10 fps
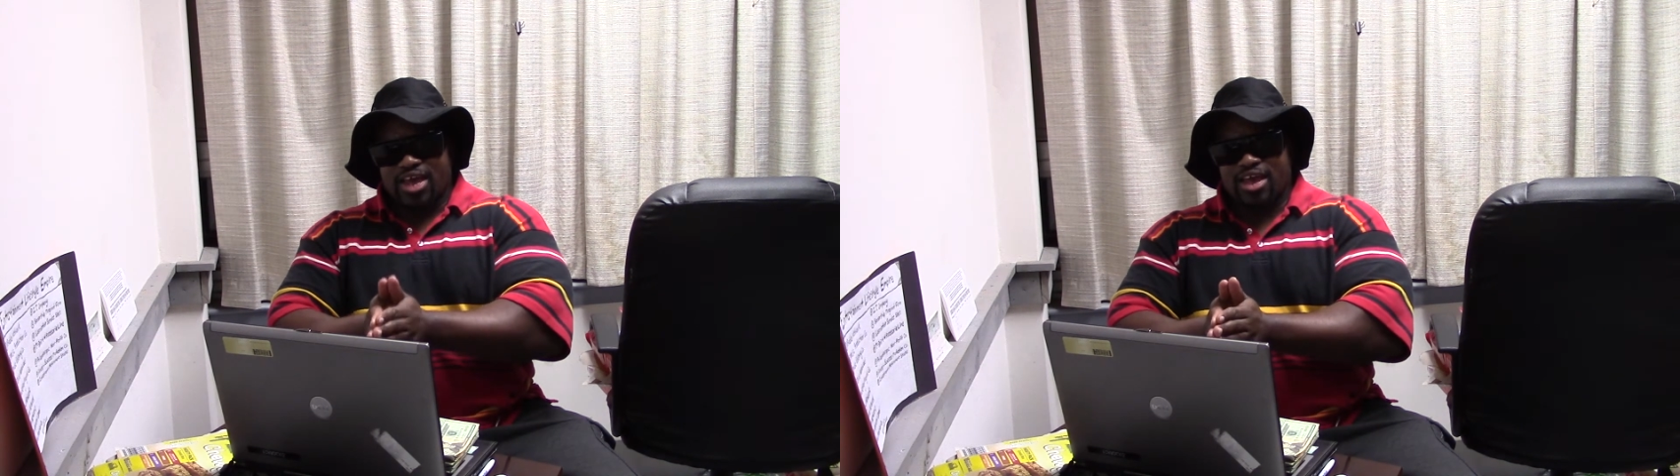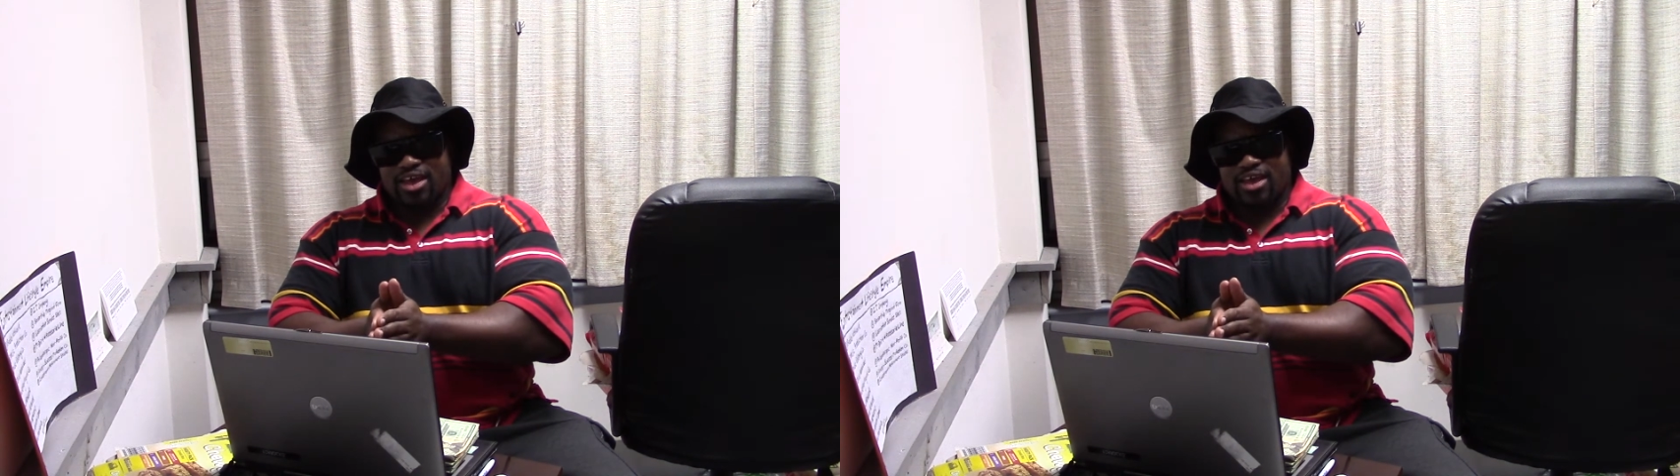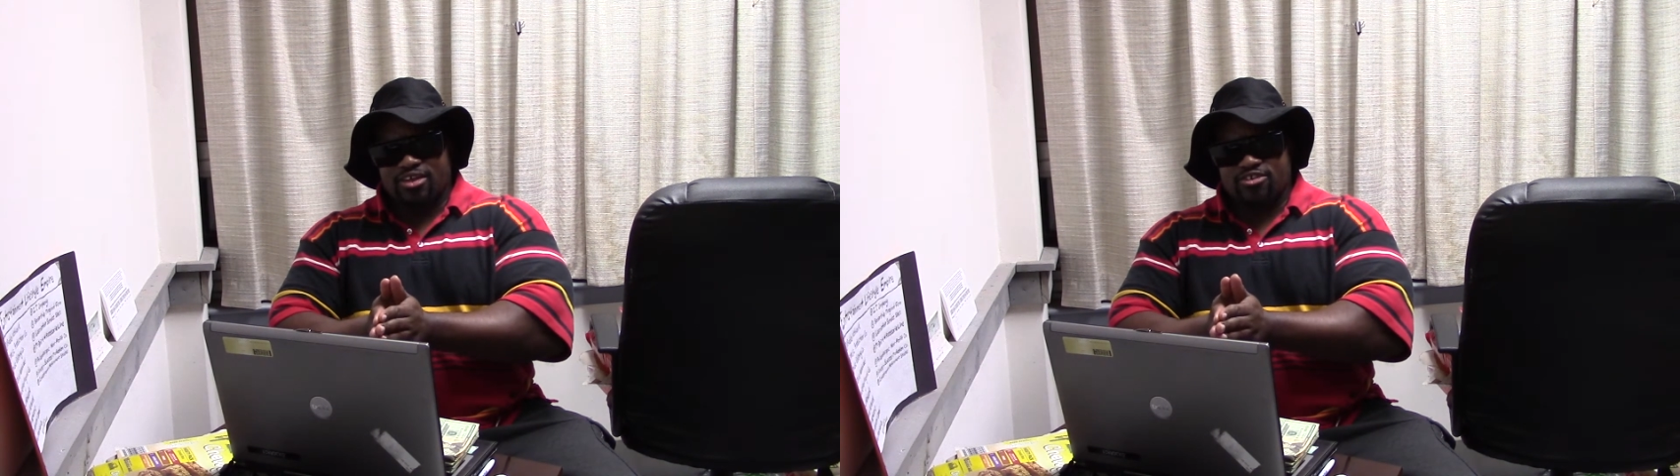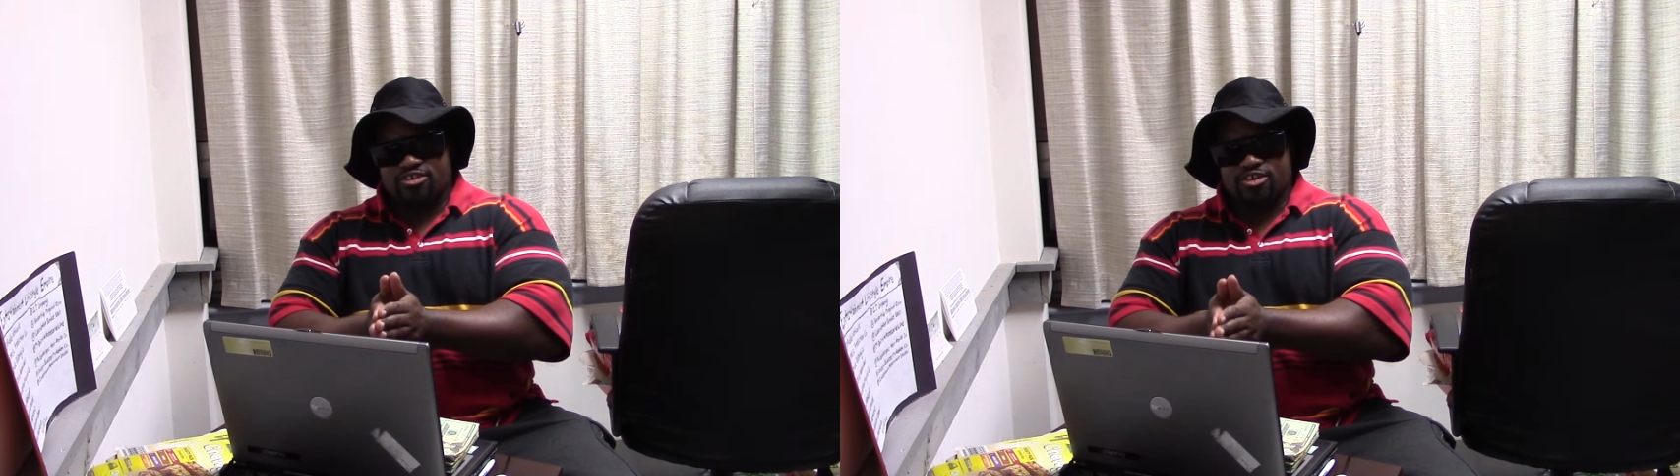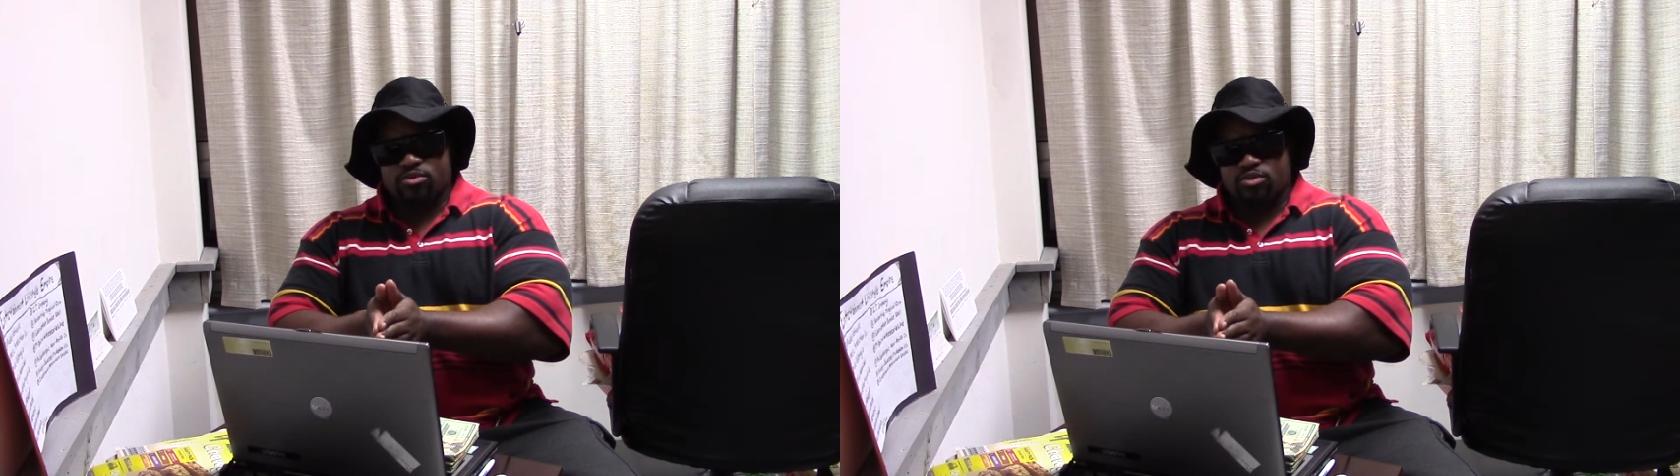and
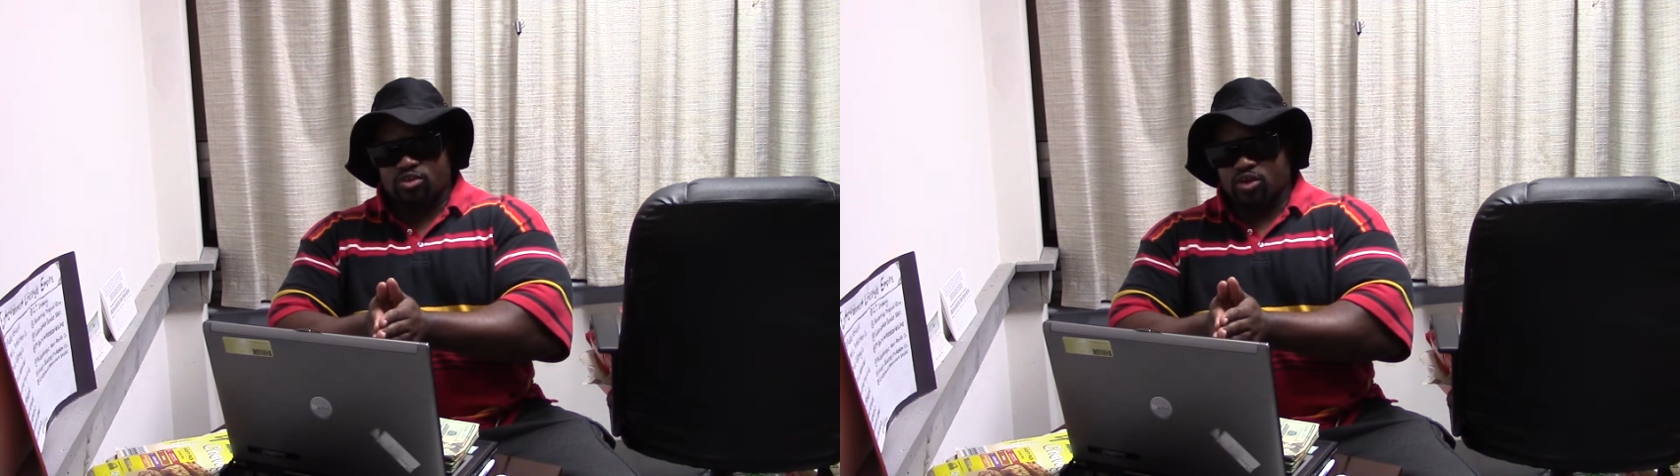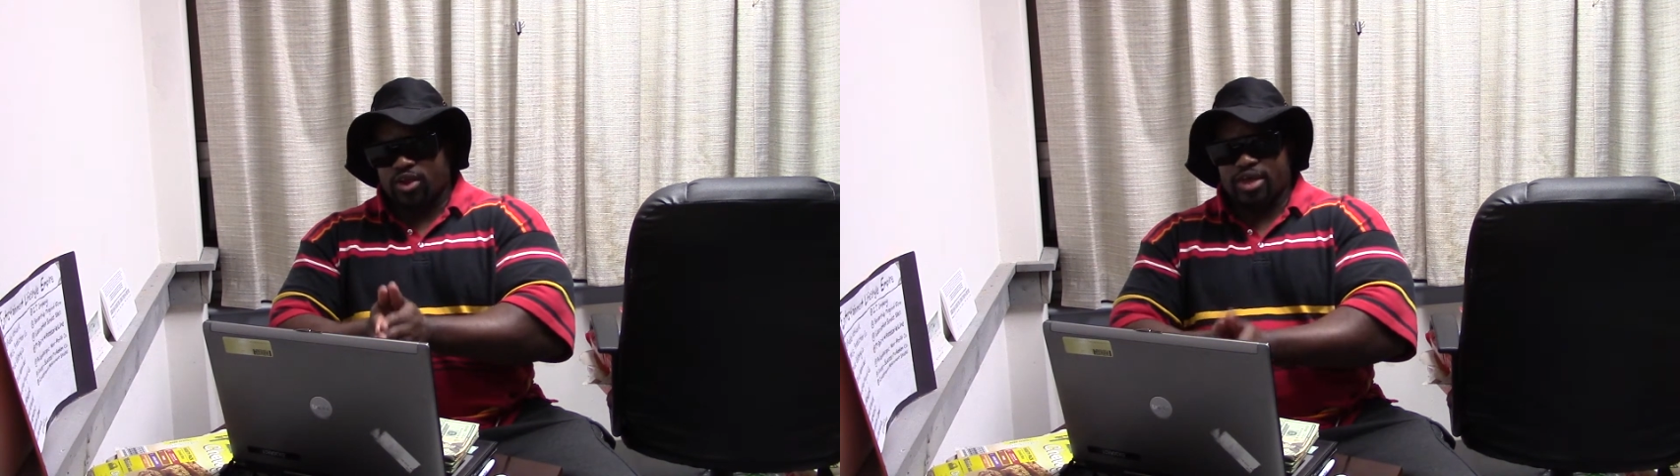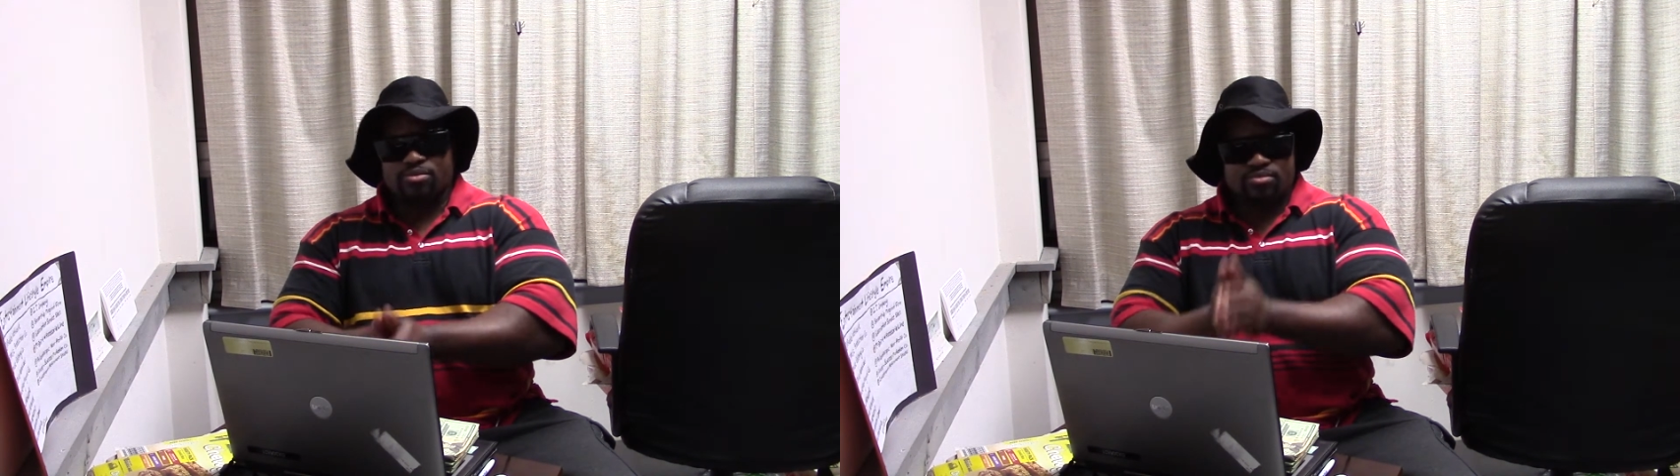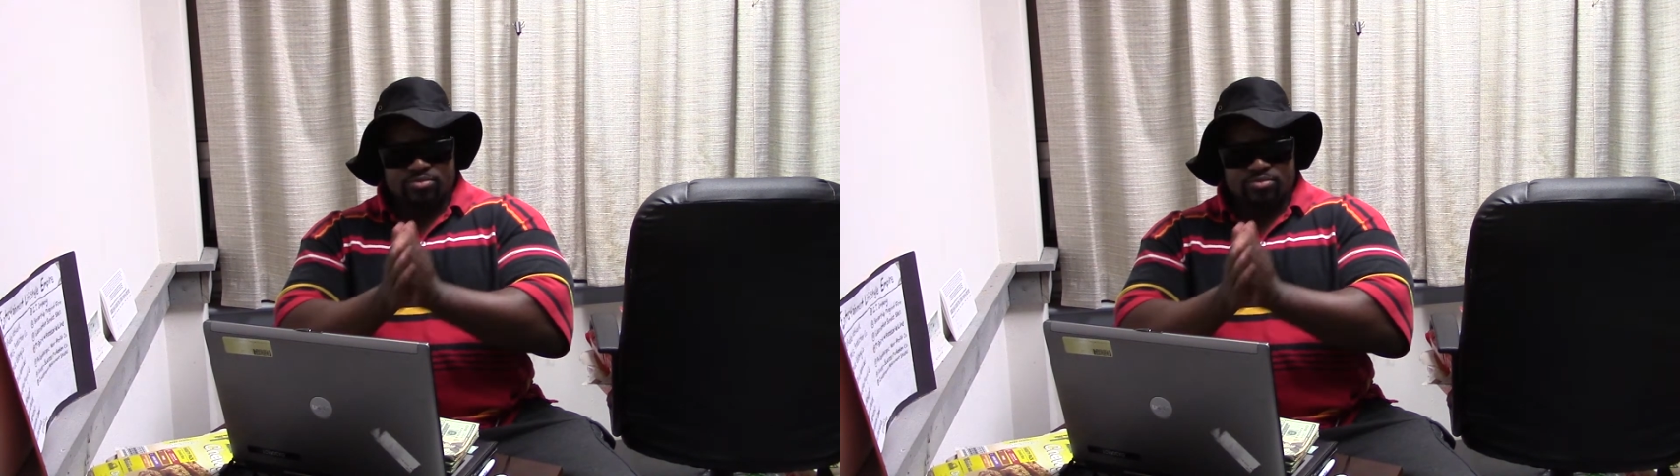chill with all that.